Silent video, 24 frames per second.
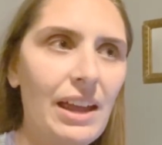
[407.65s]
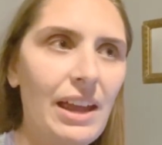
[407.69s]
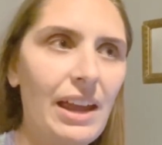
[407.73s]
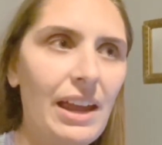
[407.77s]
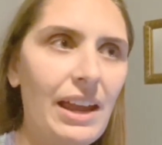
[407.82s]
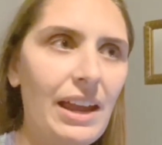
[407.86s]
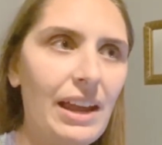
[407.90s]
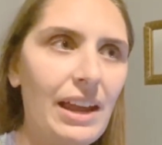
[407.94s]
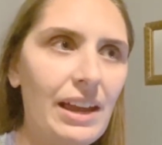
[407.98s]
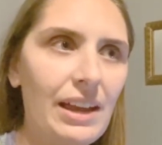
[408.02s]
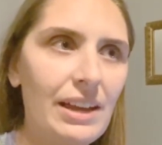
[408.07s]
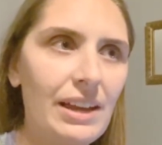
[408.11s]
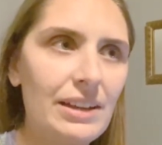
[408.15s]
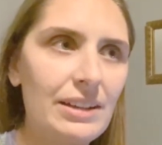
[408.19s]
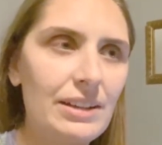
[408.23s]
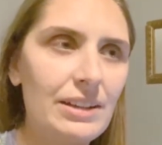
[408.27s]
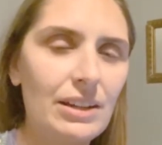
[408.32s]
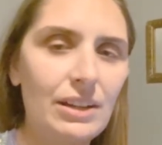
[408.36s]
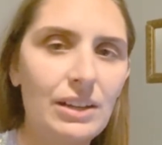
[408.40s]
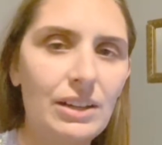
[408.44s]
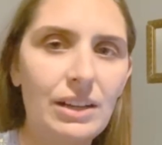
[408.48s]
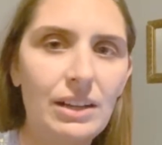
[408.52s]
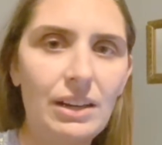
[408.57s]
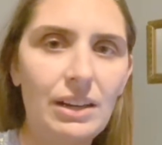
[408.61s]
and
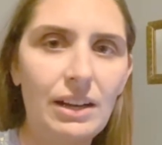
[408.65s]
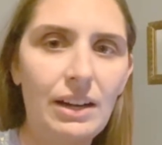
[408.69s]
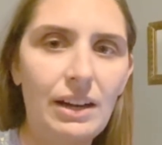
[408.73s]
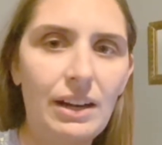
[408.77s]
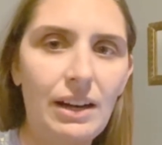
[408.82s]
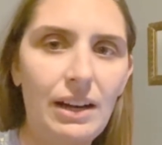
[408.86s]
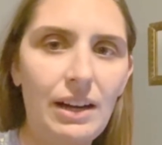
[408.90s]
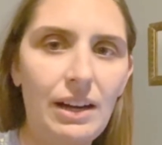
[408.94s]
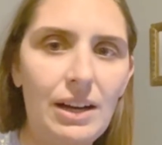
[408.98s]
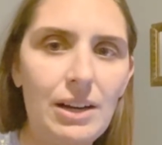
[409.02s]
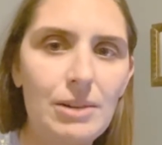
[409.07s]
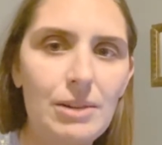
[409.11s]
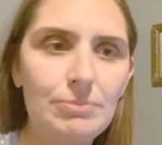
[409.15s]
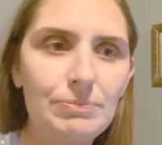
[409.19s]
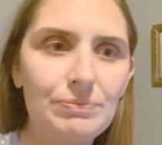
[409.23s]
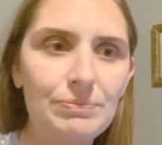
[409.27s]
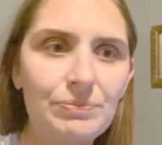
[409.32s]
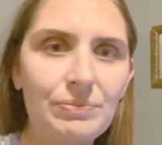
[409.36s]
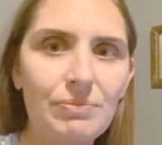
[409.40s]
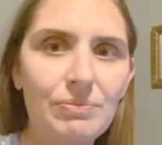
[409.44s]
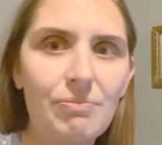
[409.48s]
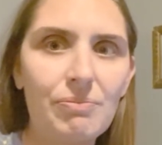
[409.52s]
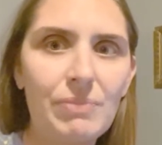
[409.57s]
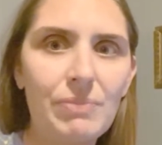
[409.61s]

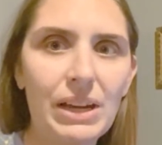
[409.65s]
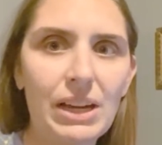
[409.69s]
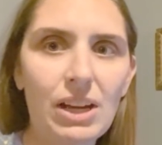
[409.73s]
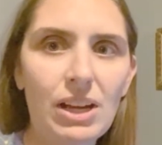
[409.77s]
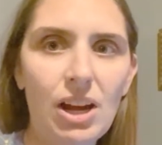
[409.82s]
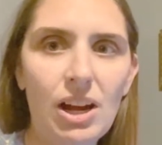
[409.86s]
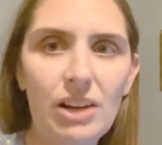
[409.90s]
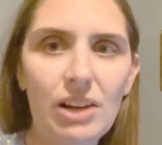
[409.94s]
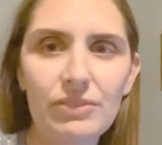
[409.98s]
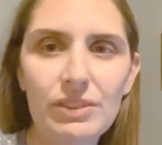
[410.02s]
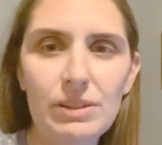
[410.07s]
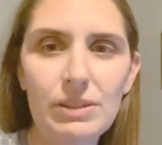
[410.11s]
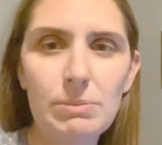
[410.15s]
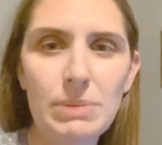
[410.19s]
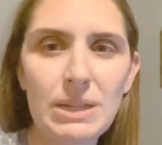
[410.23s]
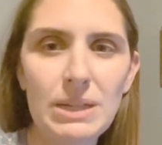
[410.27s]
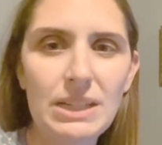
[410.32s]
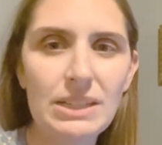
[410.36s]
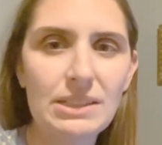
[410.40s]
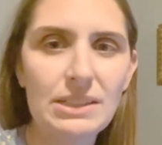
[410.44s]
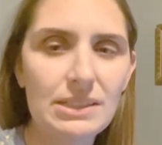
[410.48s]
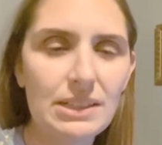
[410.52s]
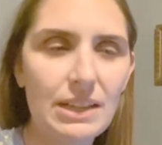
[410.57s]
my coffee beans.